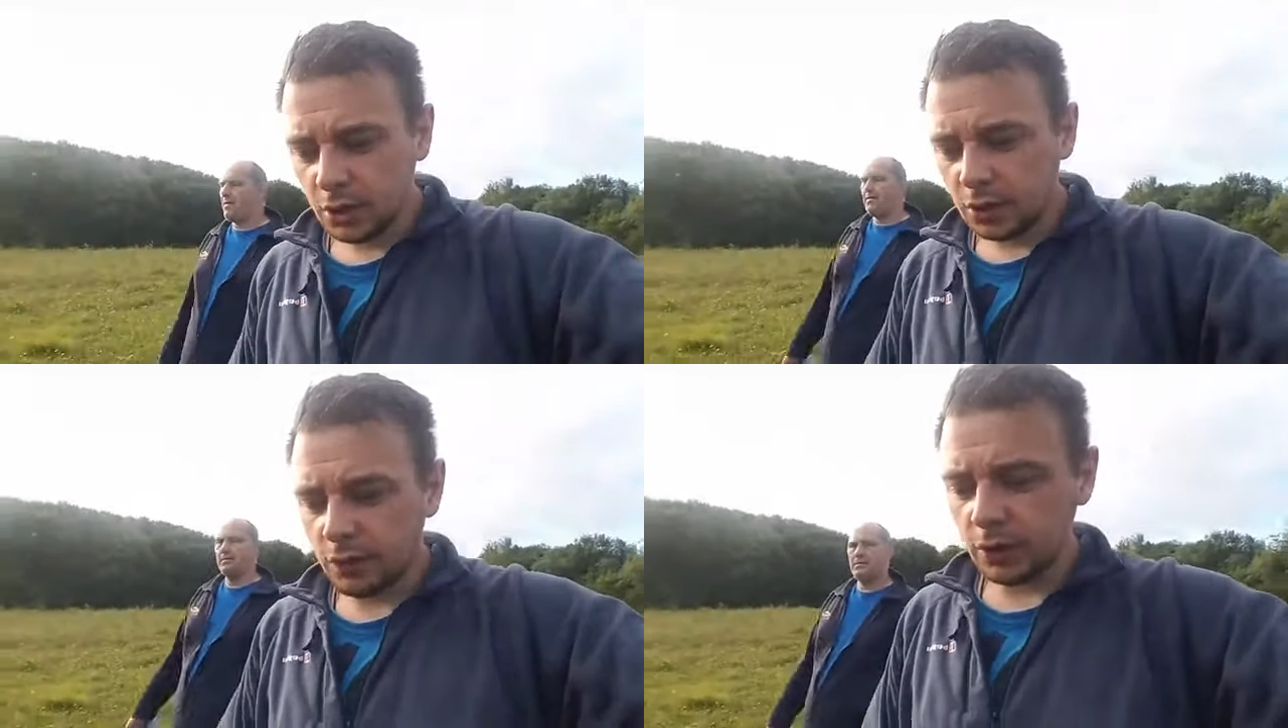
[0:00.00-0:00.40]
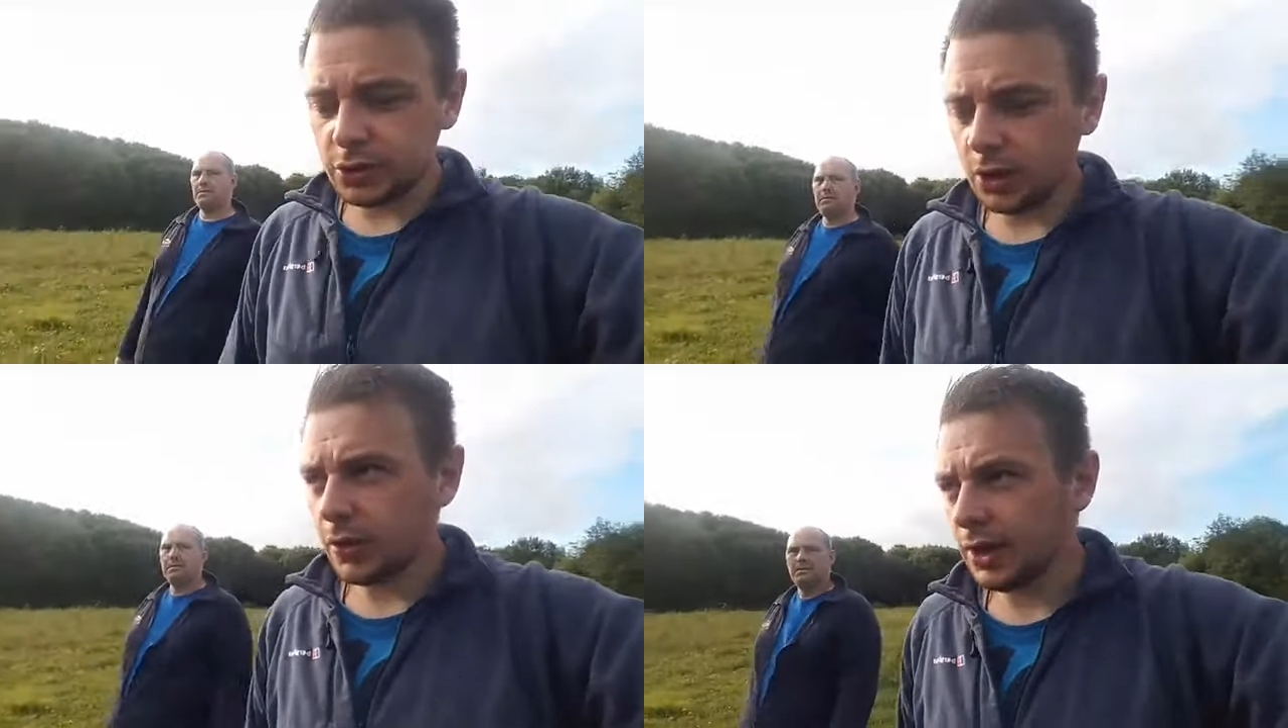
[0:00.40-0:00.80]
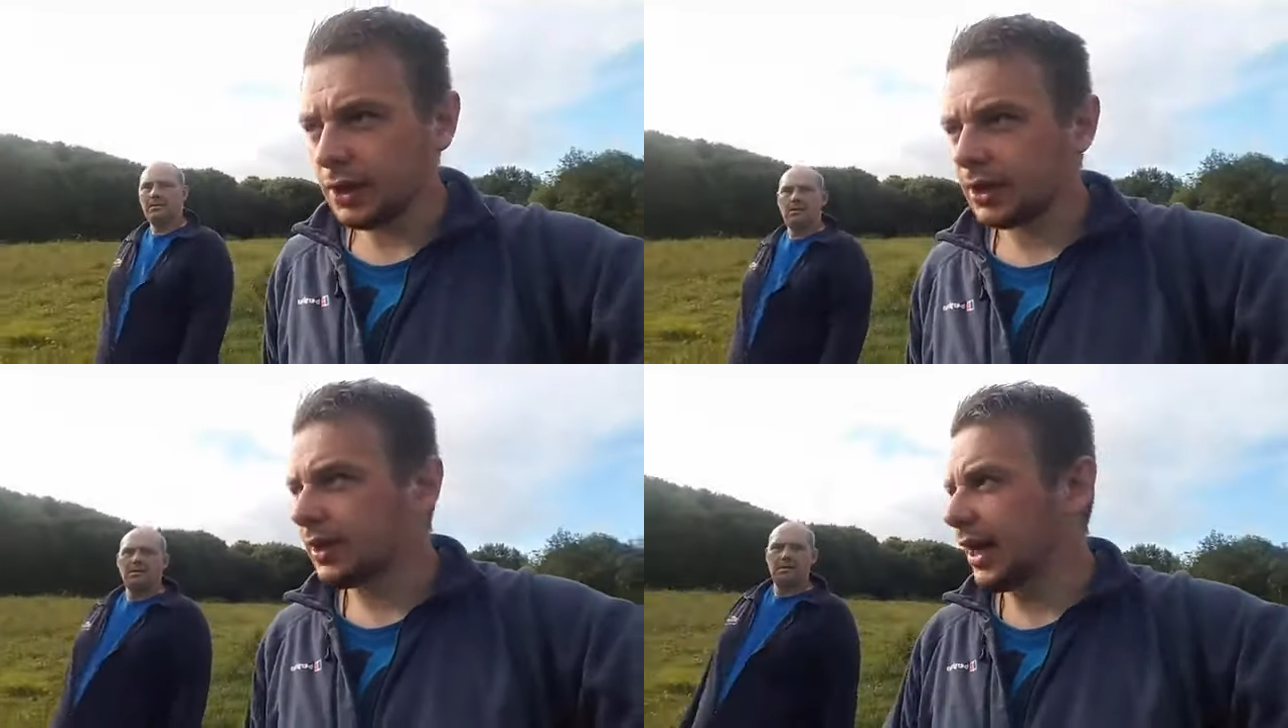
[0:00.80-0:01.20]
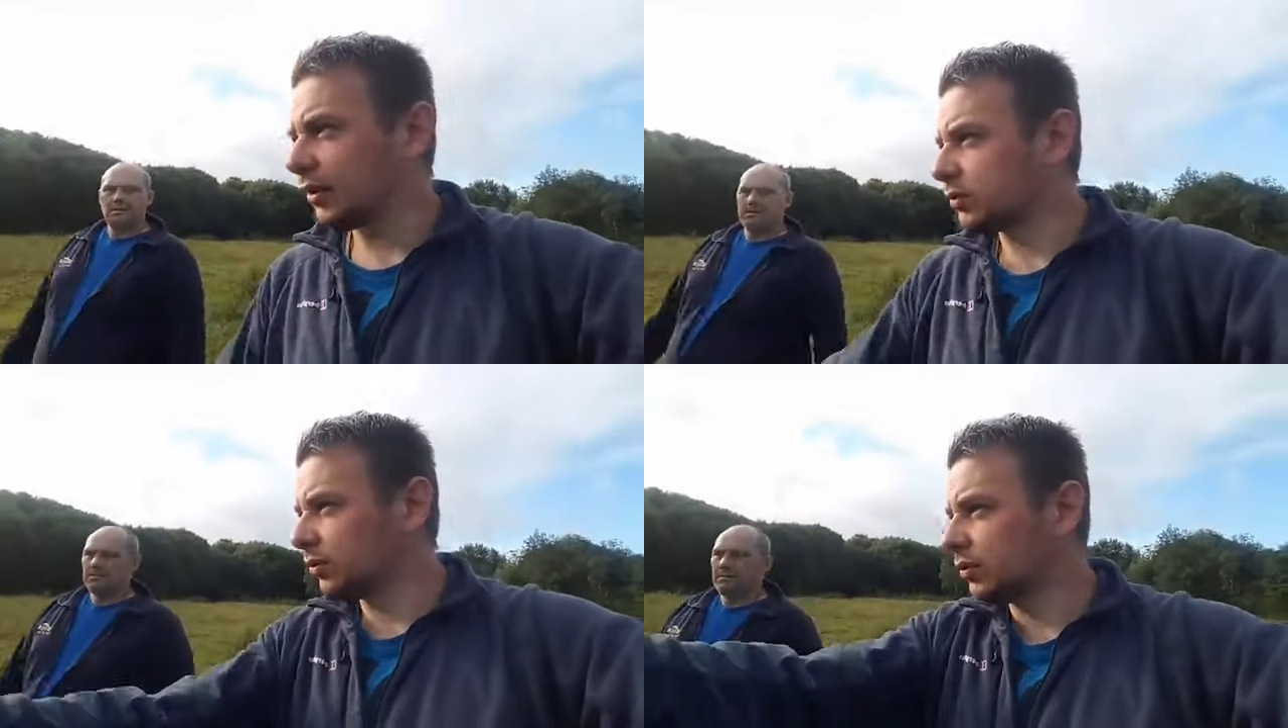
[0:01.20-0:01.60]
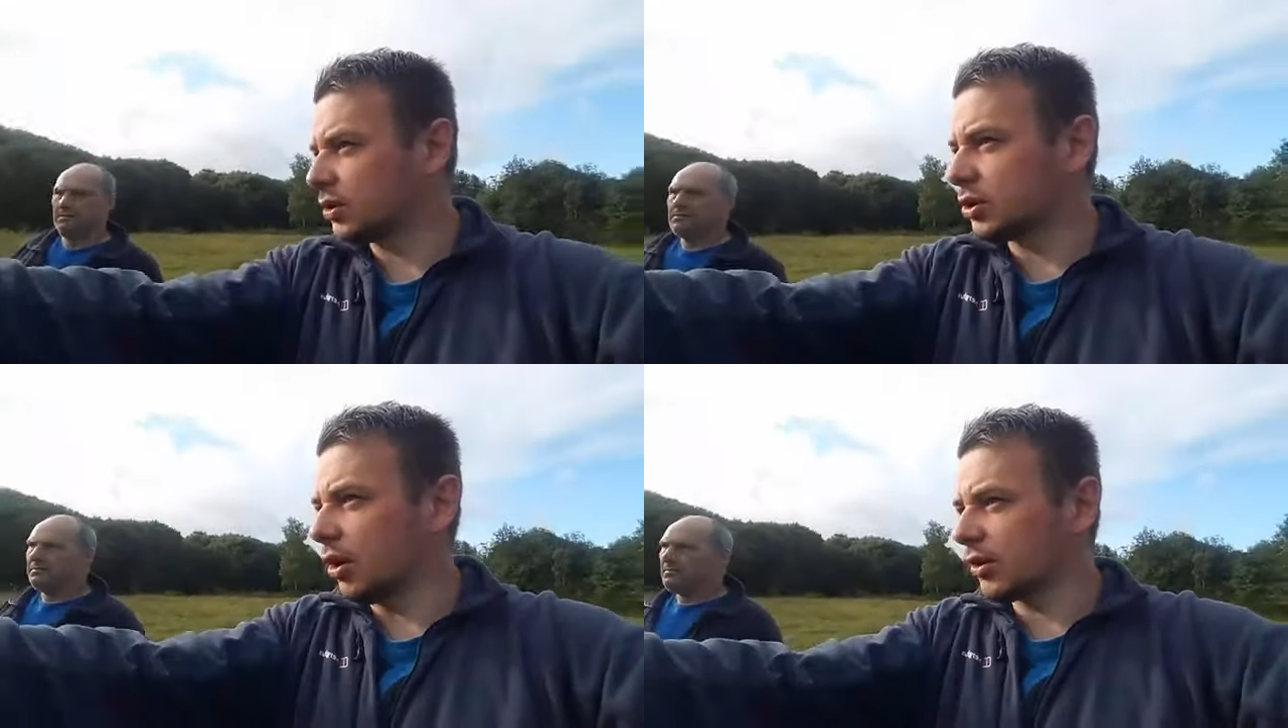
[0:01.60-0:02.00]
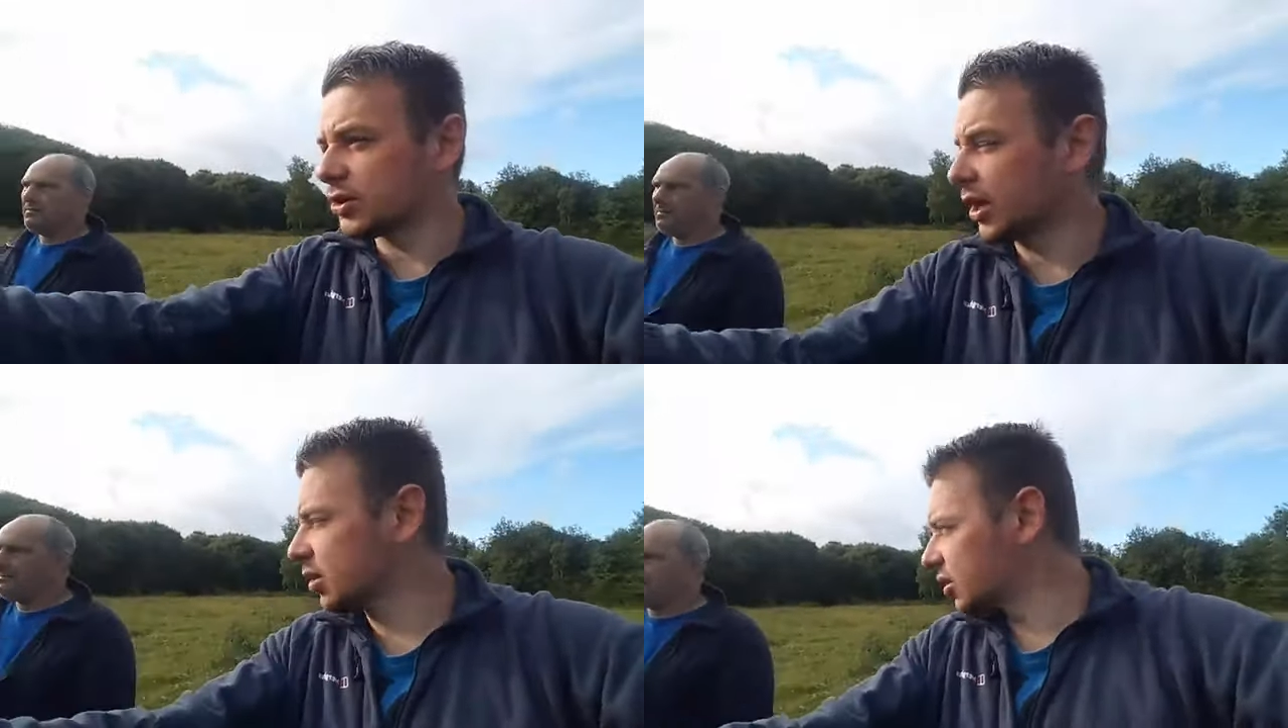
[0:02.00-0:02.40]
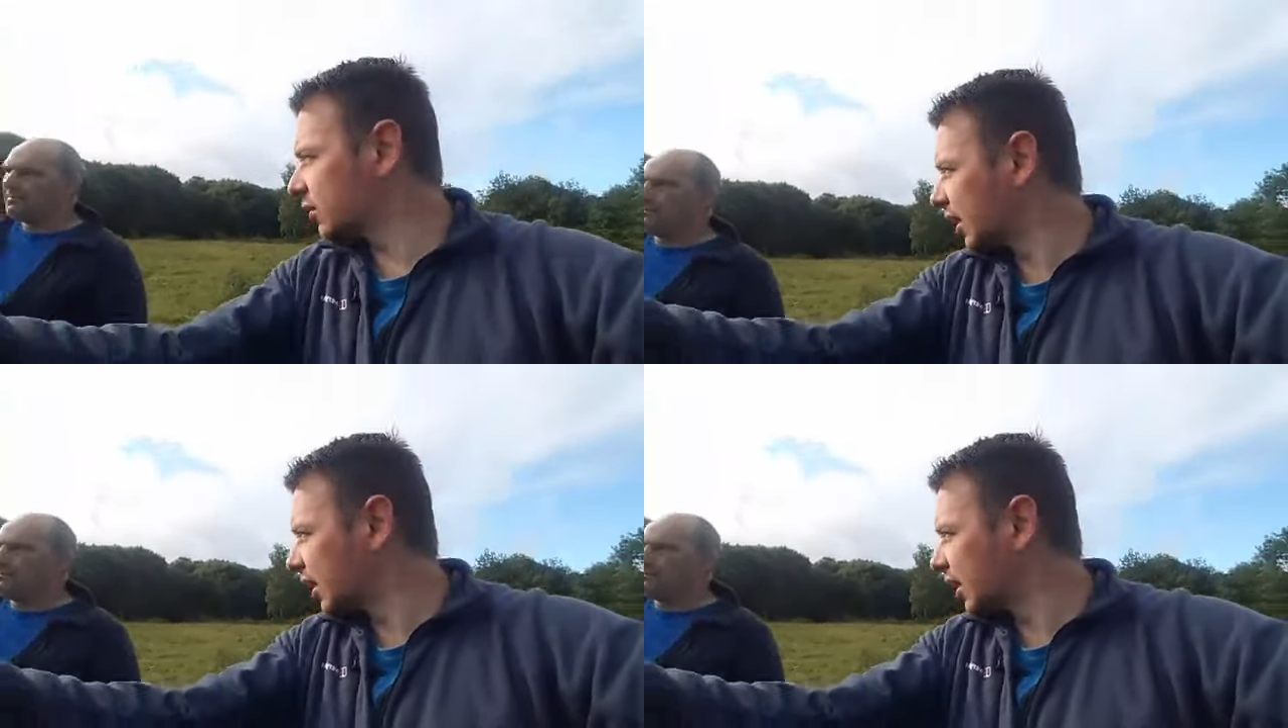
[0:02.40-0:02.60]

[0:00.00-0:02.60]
You've also got the canal dock section,